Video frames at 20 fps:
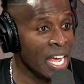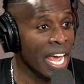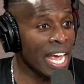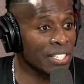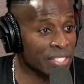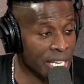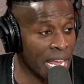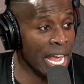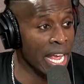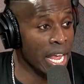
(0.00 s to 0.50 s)

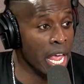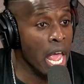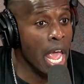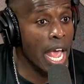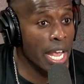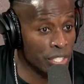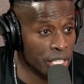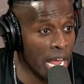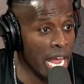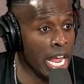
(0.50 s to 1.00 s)
It's getting,
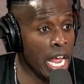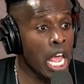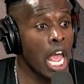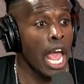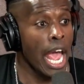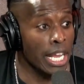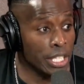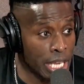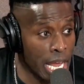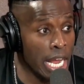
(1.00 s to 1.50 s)
it's getting,
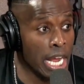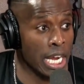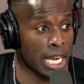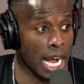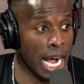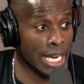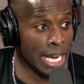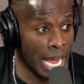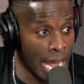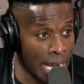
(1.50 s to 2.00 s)
it's getting
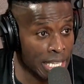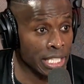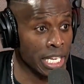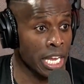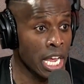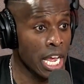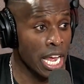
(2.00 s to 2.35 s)
kind of hectic.